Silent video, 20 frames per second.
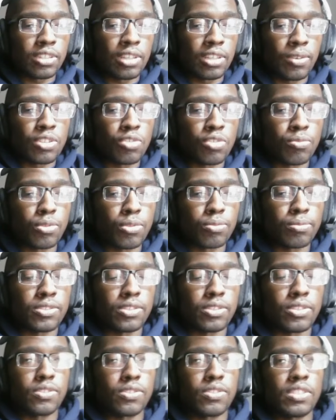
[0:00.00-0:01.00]
that way you won't miss
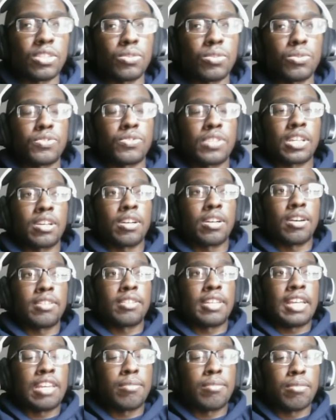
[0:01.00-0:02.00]
a single second of
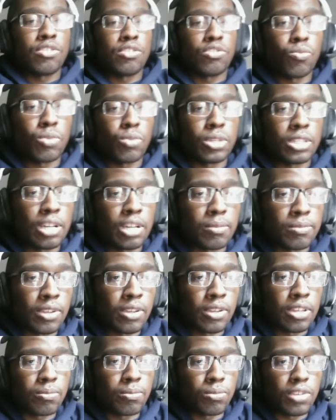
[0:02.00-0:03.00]
the animation when it comes
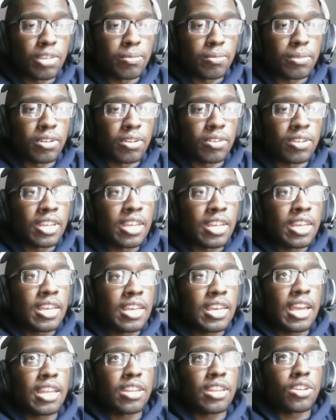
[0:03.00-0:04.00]
out in premiere.
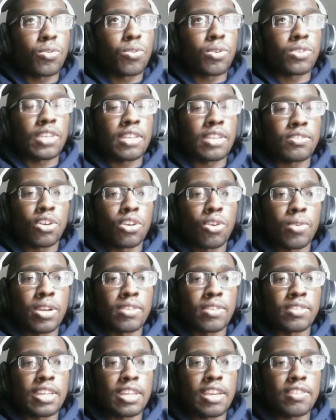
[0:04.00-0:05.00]
And of course, as
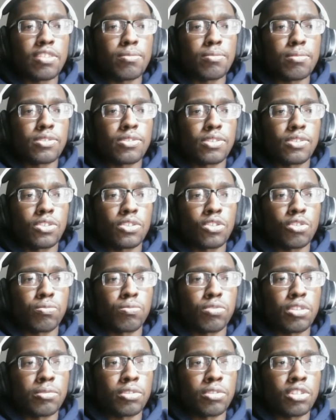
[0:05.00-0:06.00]
always, if you miss a single
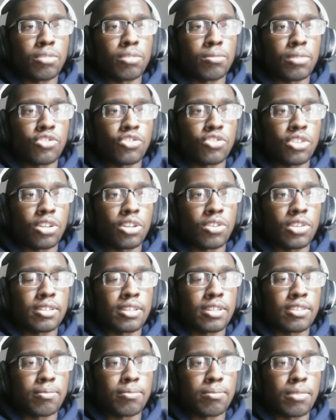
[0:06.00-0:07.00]
premiere on my channel, it
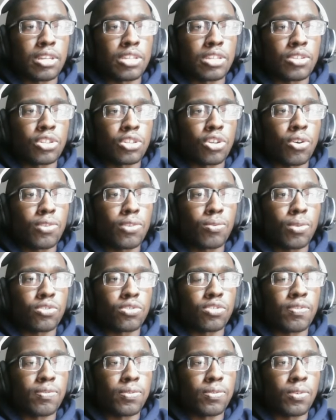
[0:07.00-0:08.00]
doesn't matter. You can always watch
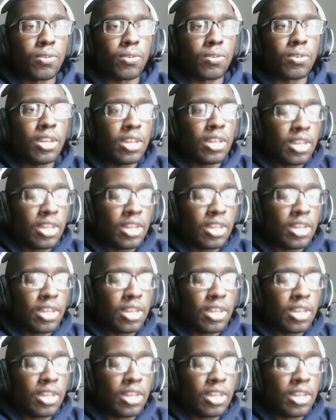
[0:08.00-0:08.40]
the full